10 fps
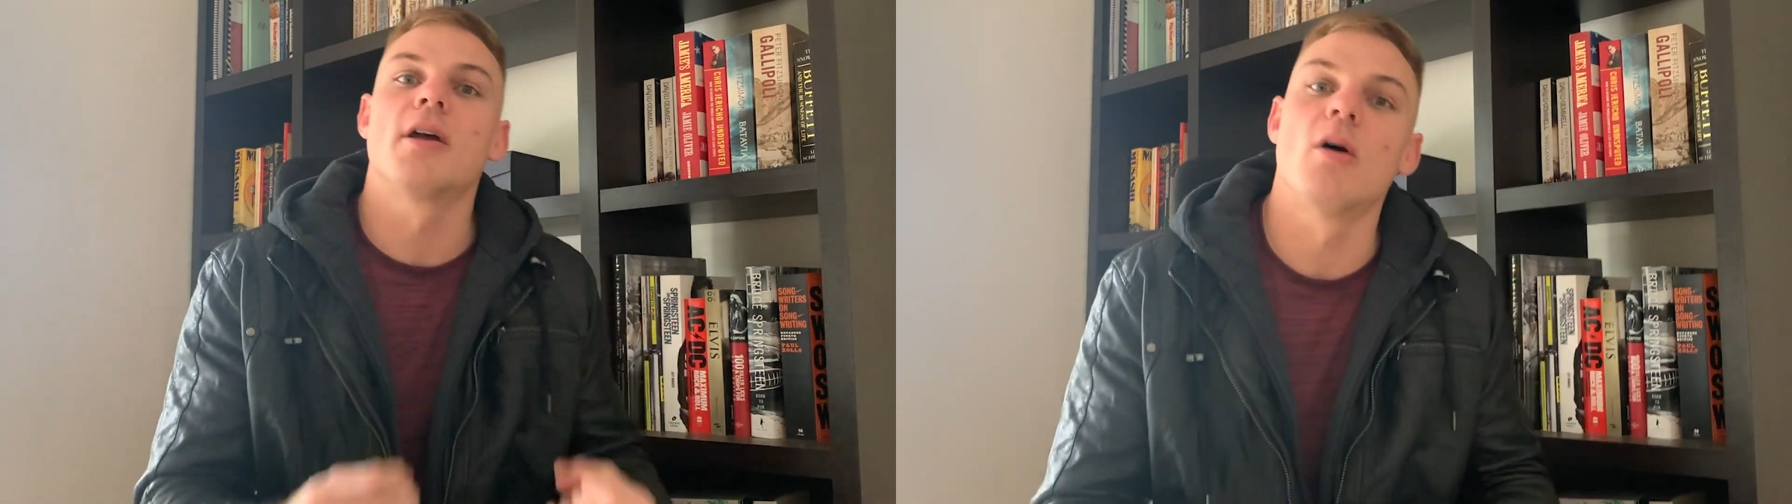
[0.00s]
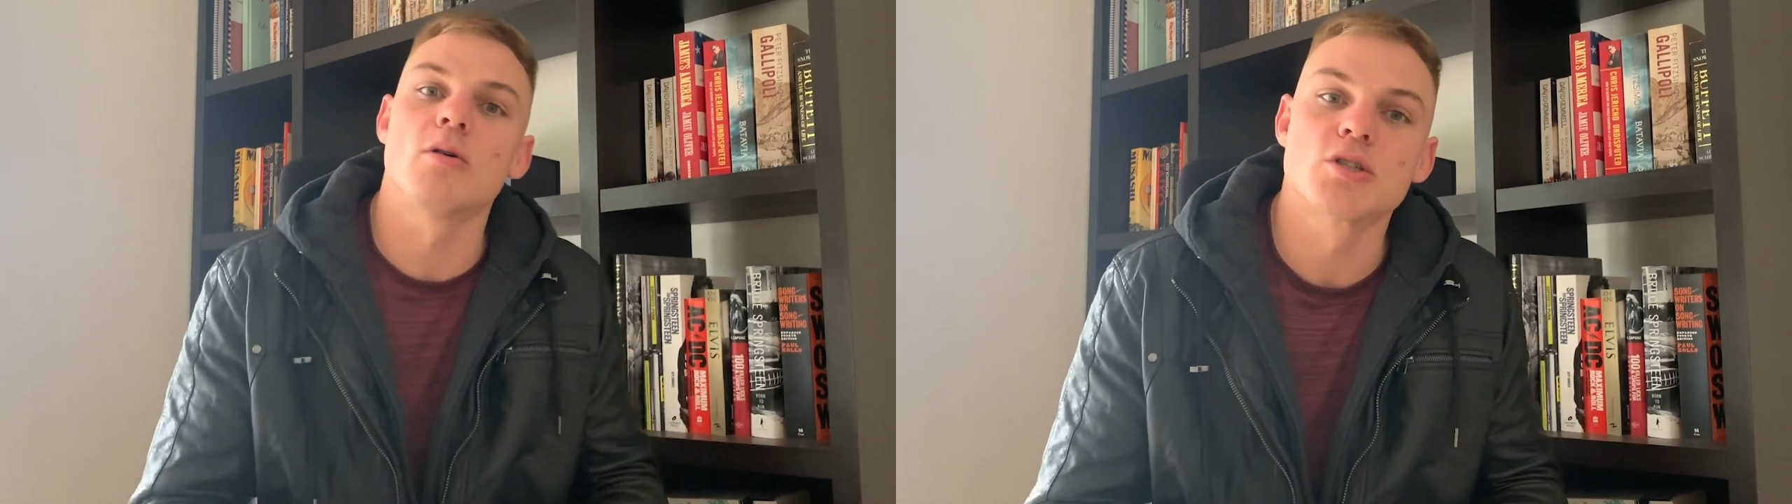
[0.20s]

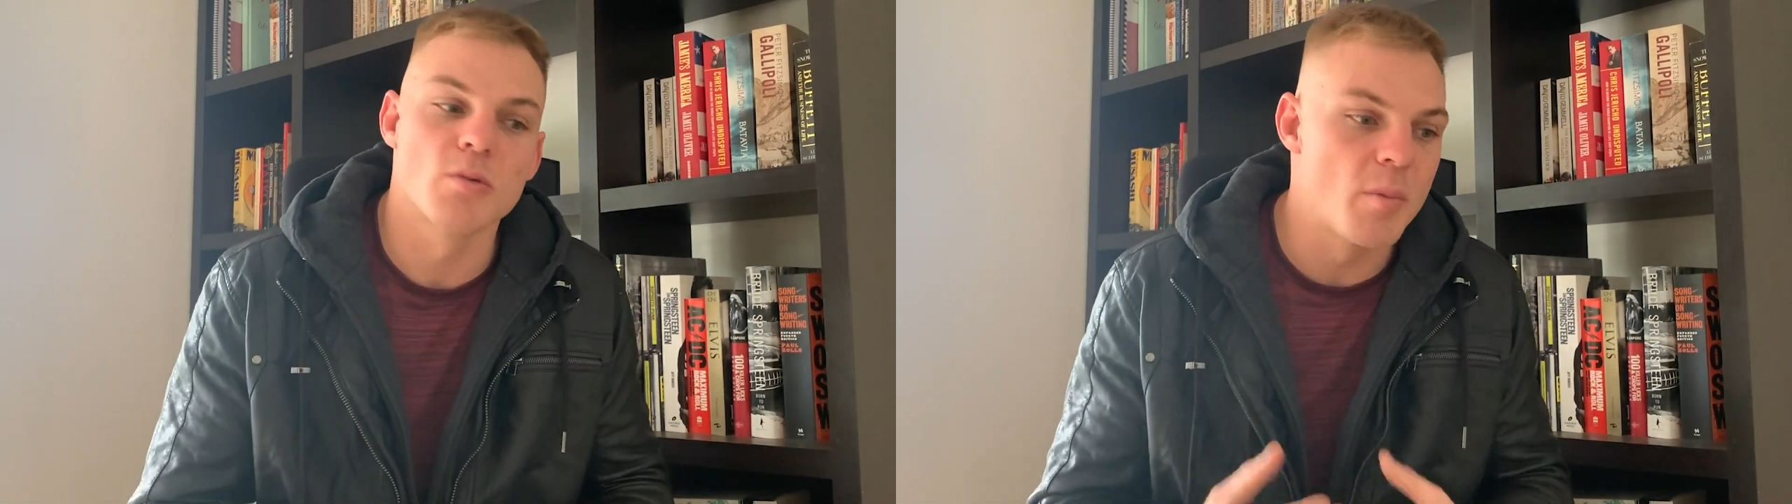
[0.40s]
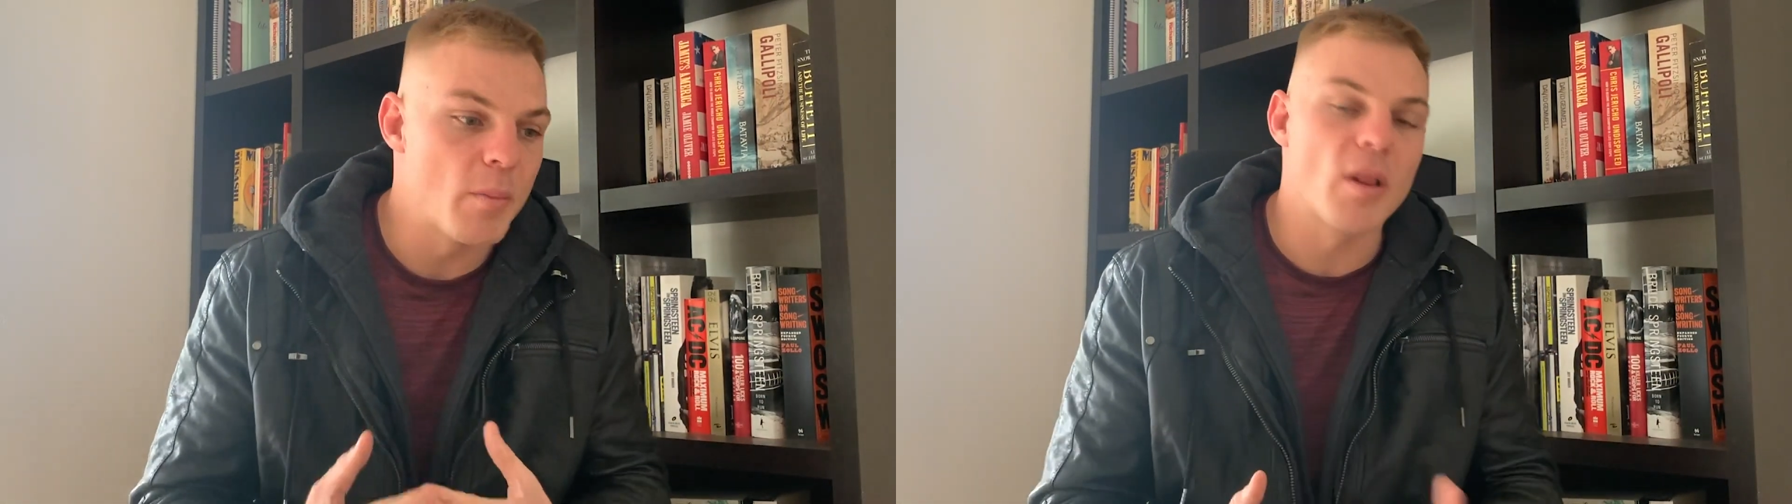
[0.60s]
culture
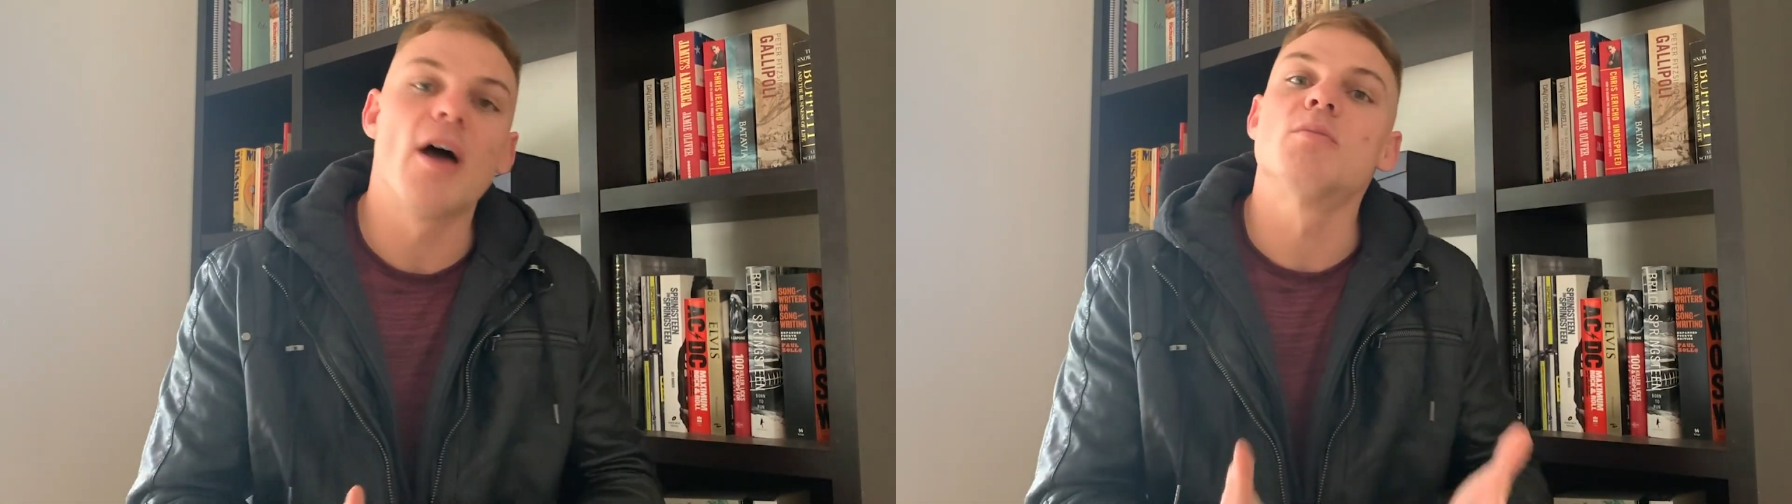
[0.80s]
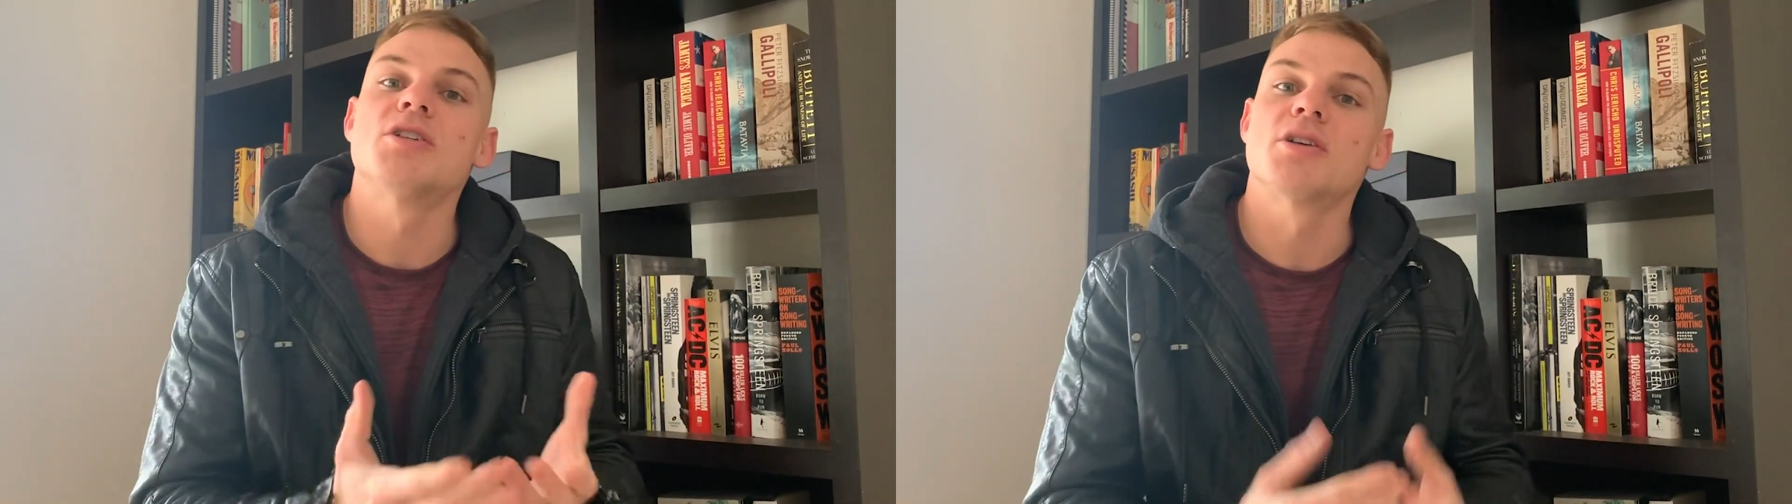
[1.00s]
where people
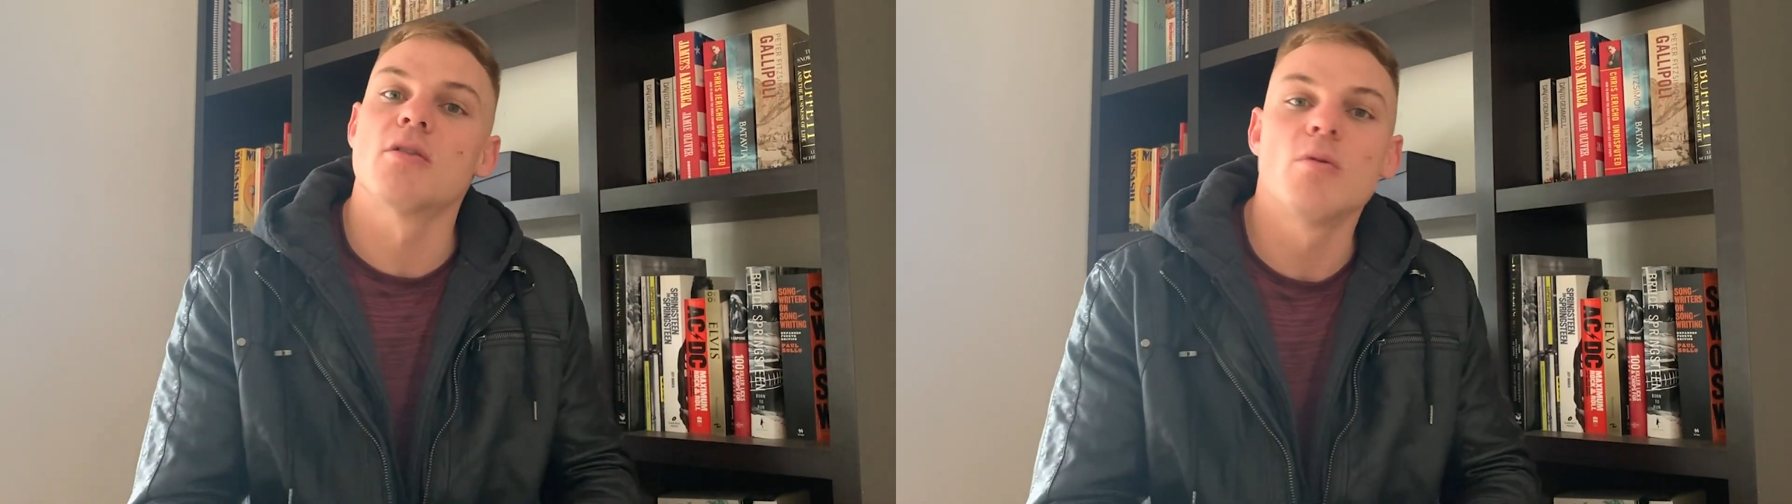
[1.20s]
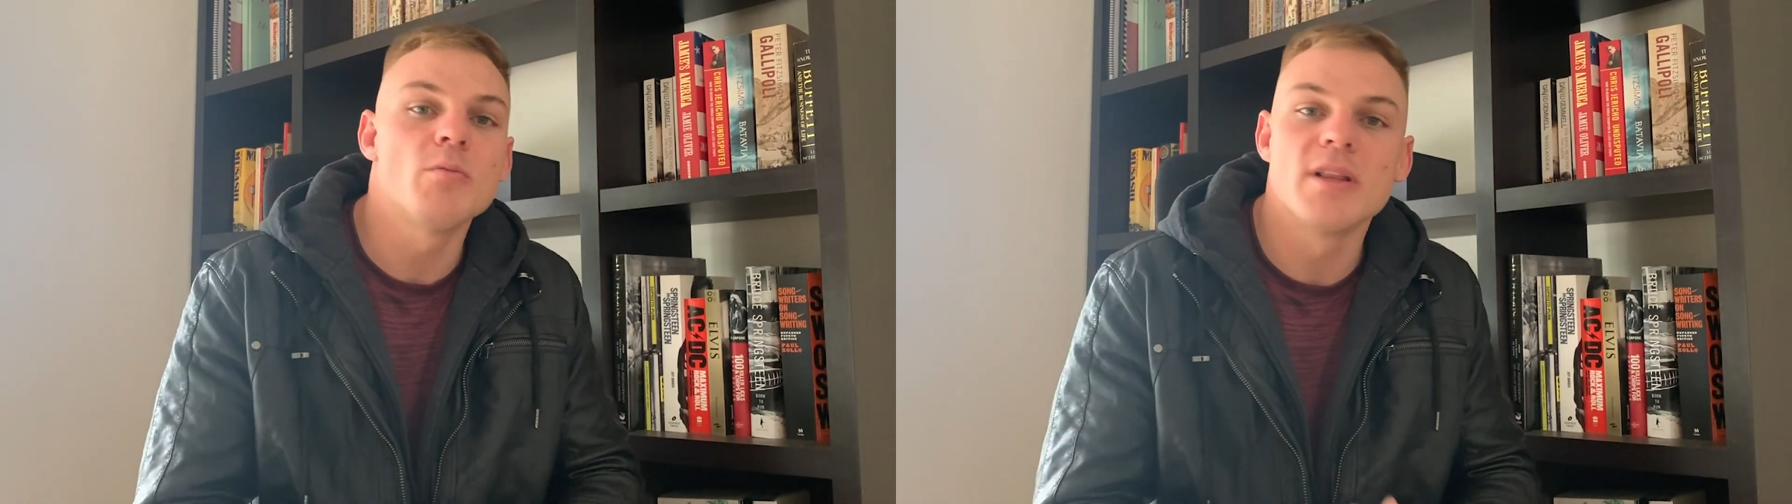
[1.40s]
helped each other win.